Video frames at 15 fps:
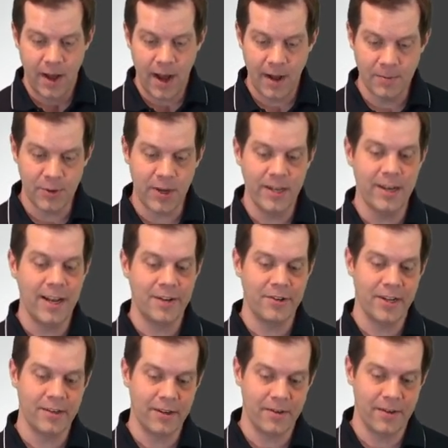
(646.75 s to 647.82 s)
um, so I didn't
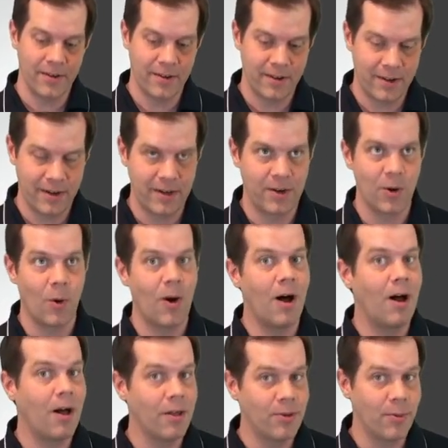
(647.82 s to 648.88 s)
actually get to go
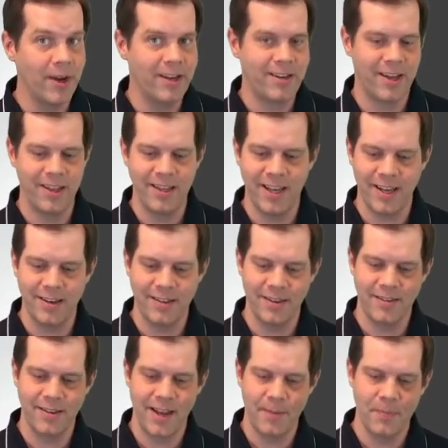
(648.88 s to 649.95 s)
all the way to the end of
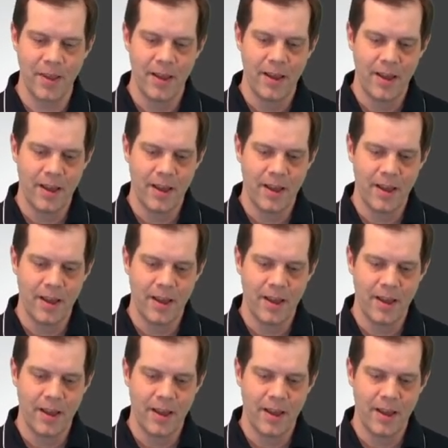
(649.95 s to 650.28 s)
the exam,